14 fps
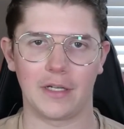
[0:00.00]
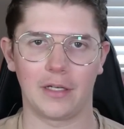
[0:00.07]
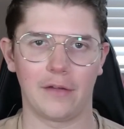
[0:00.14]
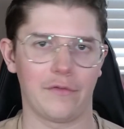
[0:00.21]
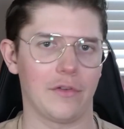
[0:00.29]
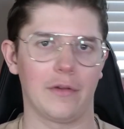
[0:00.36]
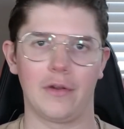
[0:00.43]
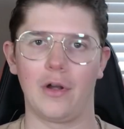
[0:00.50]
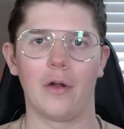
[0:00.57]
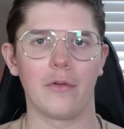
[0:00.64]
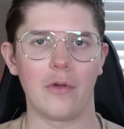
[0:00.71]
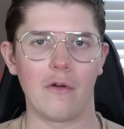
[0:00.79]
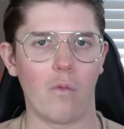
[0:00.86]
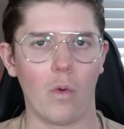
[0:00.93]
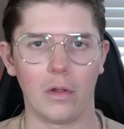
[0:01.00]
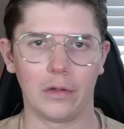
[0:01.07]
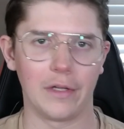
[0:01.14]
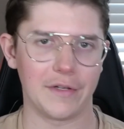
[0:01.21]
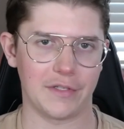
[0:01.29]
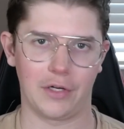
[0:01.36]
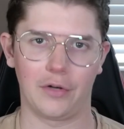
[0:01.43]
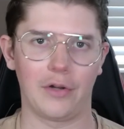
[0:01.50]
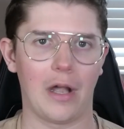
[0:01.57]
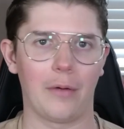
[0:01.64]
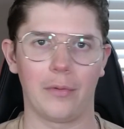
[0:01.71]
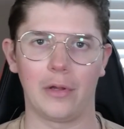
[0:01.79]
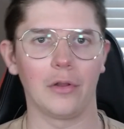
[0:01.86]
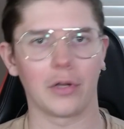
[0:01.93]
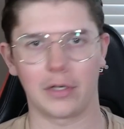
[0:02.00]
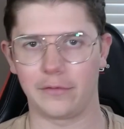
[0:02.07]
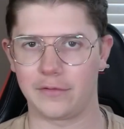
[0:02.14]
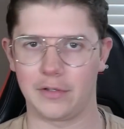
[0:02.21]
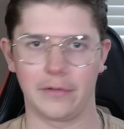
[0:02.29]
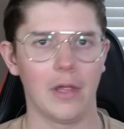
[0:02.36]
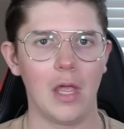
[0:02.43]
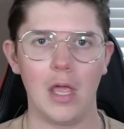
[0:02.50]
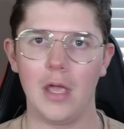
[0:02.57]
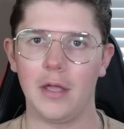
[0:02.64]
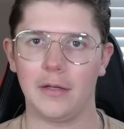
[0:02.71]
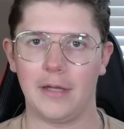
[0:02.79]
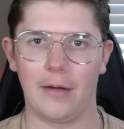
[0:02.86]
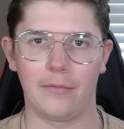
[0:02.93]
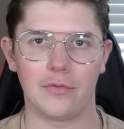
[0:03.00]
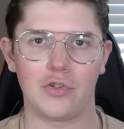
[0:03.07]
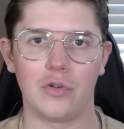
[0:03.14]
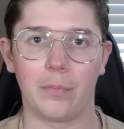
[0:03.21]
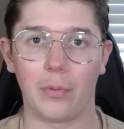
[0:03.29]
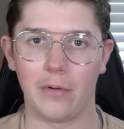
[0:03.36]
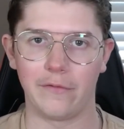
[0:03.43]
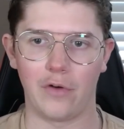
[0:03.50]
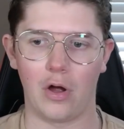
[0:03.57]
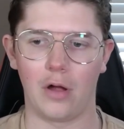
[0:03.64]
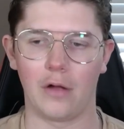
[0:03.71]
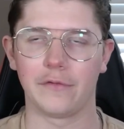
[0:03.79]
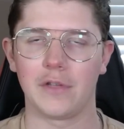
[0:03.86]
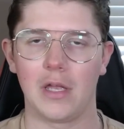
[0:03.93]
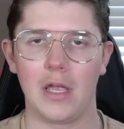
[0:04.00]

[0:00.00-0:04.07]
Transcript: If you have one listing, you're not really looking to get super involved.